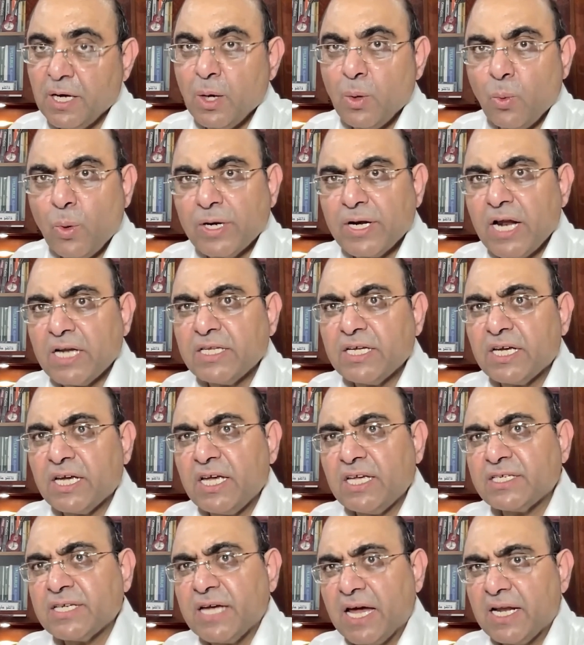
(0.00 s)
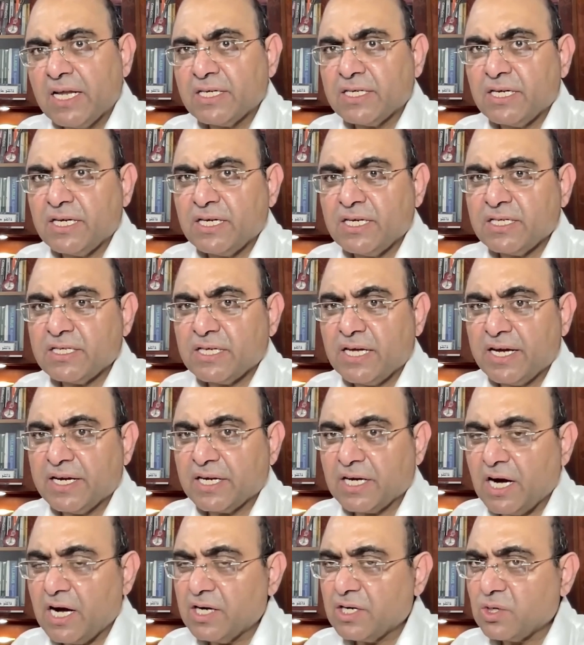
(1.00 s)
What are the key challenges and
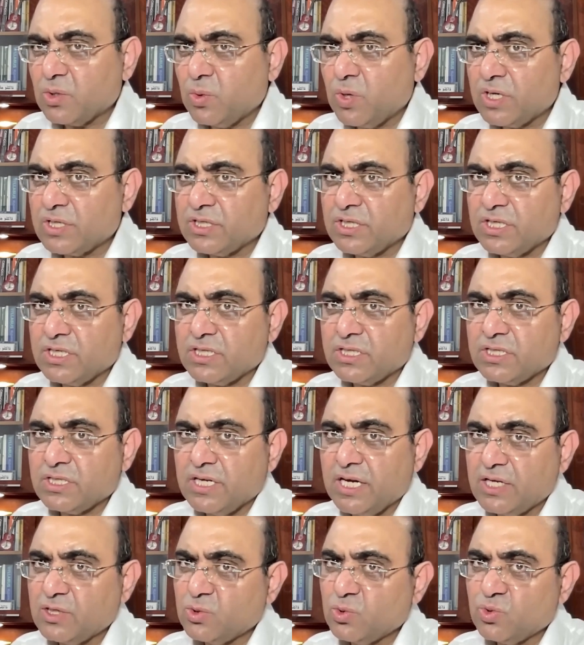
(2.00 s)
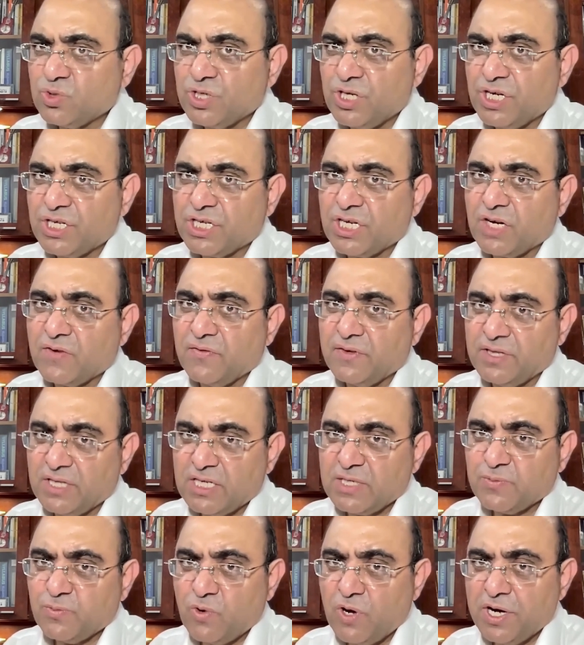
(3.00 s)
controversies associated with
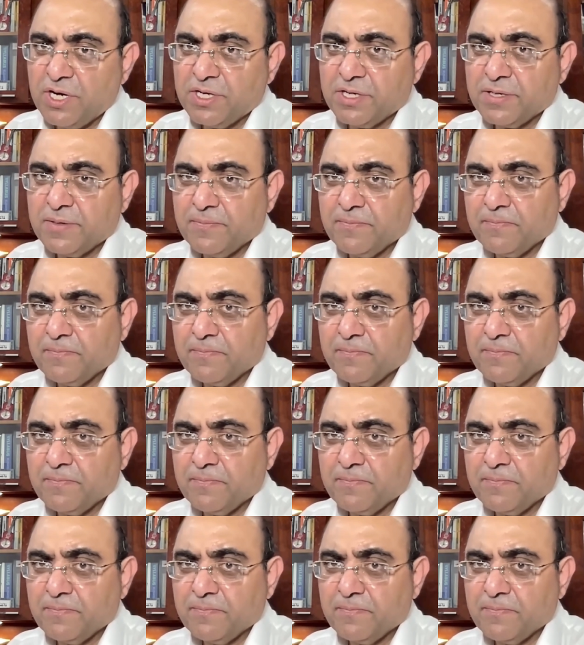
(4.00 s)
this point?